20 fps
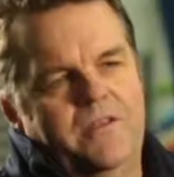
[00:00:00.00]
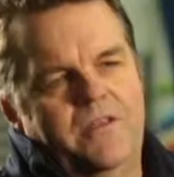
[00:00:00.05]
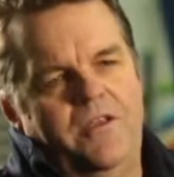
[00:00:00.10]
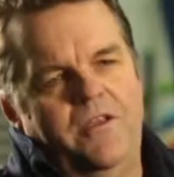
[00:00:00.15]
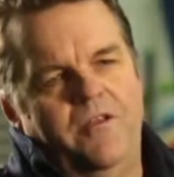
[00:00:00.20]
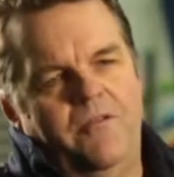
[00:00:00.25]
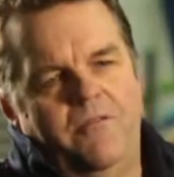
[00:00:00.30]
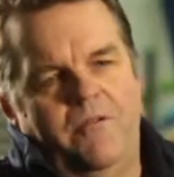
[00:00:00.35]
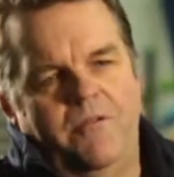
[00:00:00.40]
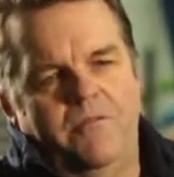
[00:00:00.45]

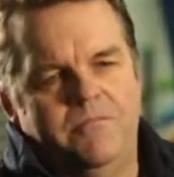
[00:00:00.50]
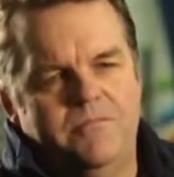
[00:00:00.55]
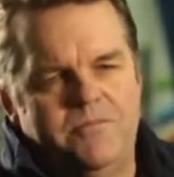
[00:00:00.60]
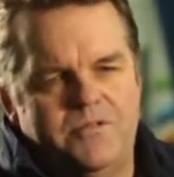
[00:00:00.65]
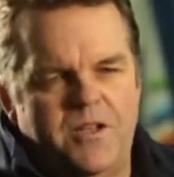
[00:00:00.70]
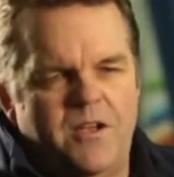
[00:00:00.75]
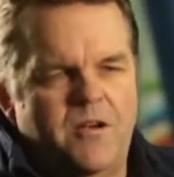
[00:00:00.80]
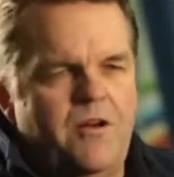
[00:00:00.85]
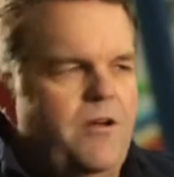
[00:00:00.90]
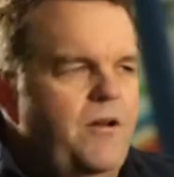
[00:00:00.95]
there and
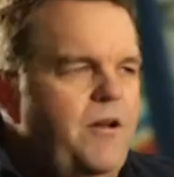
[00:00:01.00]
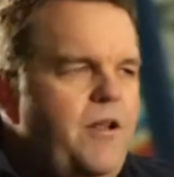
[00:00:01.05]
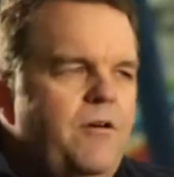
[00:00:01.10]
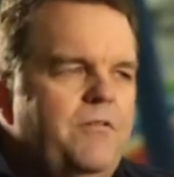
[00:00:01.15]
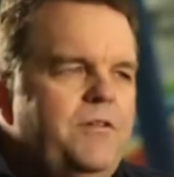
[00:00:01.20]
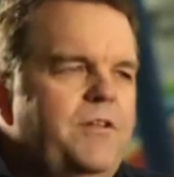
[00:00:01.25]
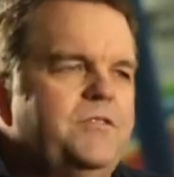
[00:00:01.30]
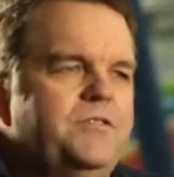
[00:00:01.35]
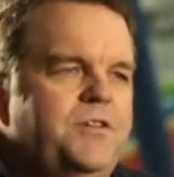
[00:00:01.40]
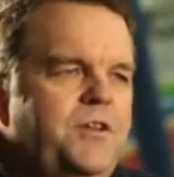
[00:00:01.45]
say, oh no,
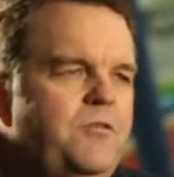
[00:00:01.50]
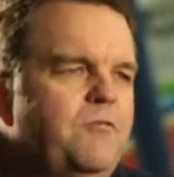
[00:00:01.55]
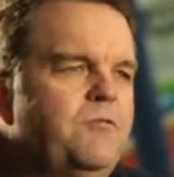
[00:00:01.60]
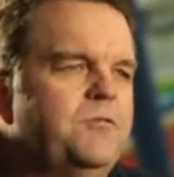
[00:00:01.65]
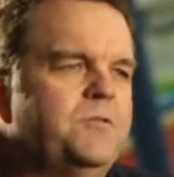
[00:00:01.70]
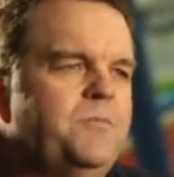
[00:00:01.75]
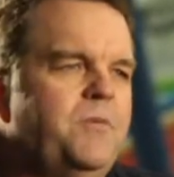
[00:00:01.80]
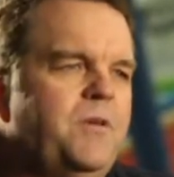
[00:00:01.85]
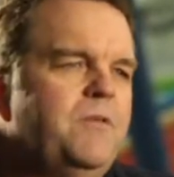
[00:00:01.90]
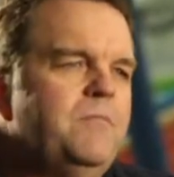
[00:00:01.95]
it doesn't
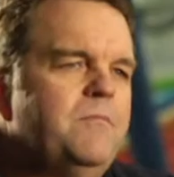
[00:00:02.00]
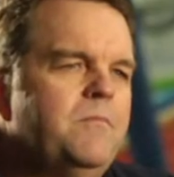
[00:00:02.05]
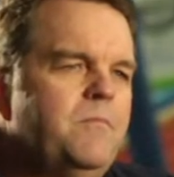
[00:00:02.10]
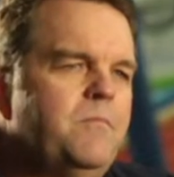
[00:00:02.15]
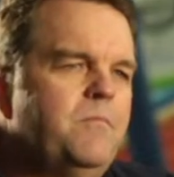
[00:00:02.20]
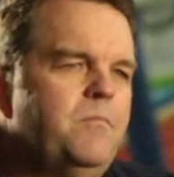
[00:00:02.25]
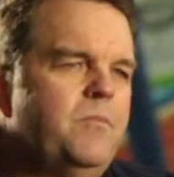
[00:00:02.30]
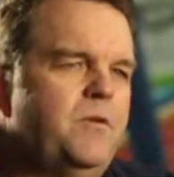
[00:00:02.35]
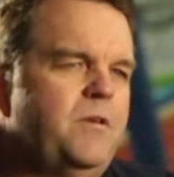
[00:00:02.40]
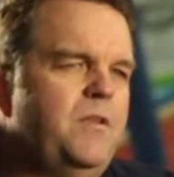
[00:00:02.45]
interest me,
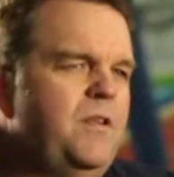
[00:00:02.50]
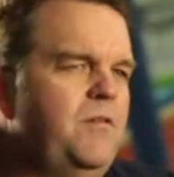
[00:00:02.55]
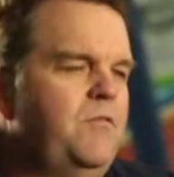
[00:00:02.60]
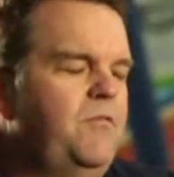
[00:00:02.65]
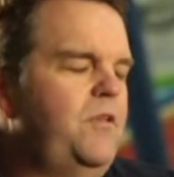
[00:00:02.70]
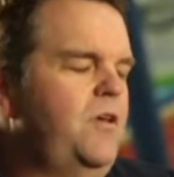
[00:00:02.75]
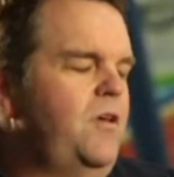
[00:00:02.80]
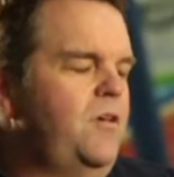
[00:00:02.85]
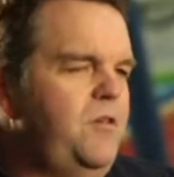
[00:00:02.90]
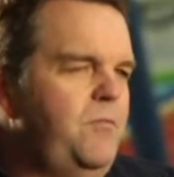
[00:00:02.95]
but you
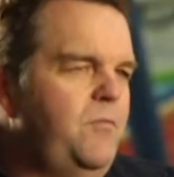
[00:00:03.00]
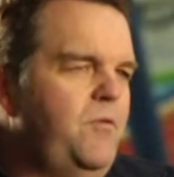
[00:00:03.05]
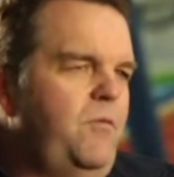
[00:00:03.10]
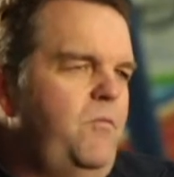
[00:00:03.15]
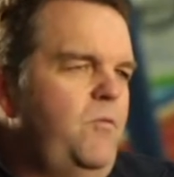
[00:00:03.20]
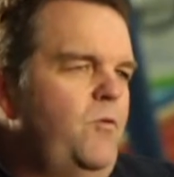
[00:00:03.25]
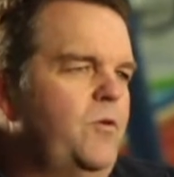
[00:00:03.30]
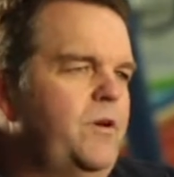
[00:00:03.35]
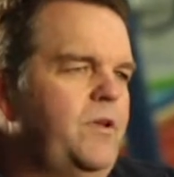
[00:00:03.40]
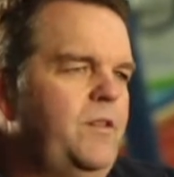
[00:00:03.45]
never know, you
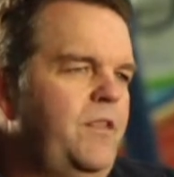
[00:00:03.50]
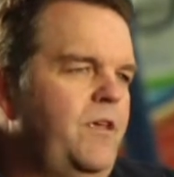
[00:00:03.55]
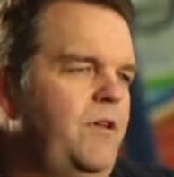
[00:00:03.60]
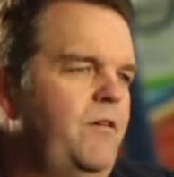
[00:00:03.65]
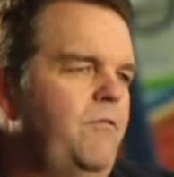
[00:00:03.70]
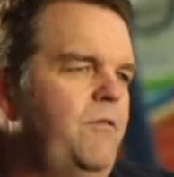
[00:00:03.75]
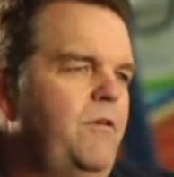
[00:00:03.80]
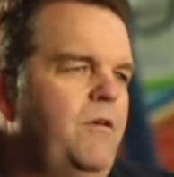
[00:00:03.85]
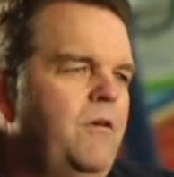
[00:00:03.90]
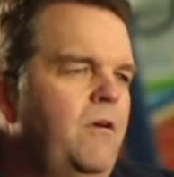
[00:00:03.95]
might walk in
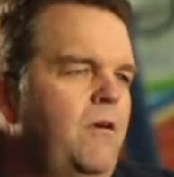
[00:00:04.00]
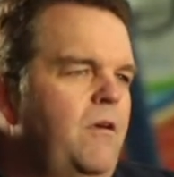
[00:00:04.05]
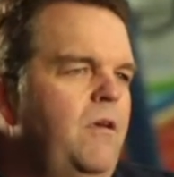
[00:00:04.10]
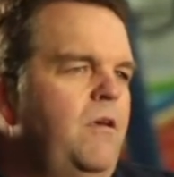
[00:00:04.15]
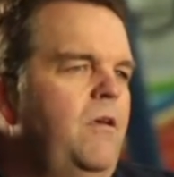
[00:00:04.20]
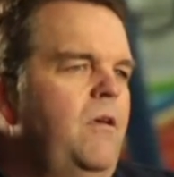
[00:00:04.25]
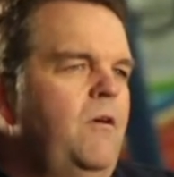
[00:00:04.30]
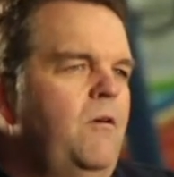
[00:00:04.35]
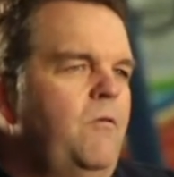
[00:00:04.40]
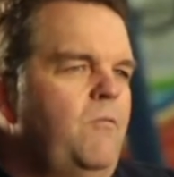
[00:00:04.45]
there and
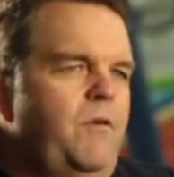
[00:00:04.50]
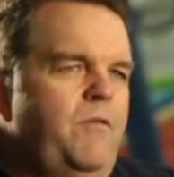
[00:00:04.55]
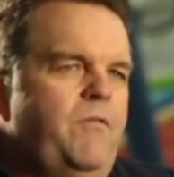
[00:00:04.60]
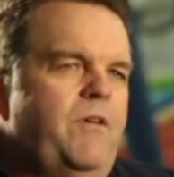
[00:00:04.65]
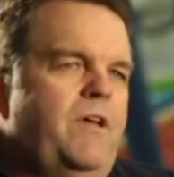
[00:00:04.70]
we've